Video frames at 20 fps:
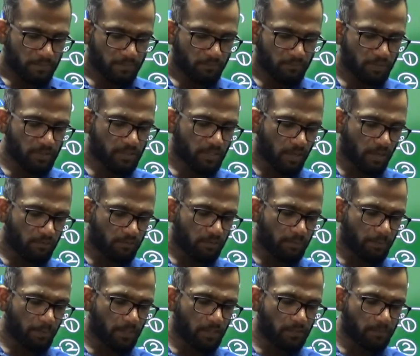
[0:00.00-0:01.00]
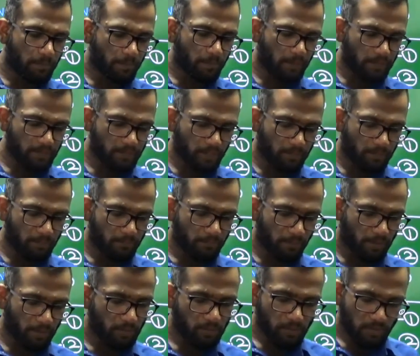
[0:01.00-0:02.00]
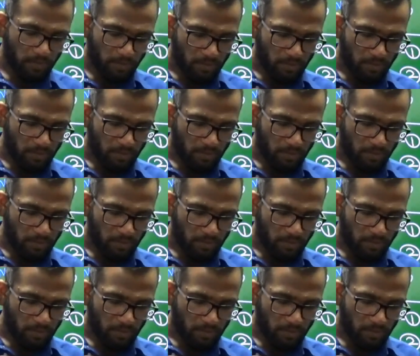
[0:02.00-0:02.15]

With cover page, page number 5,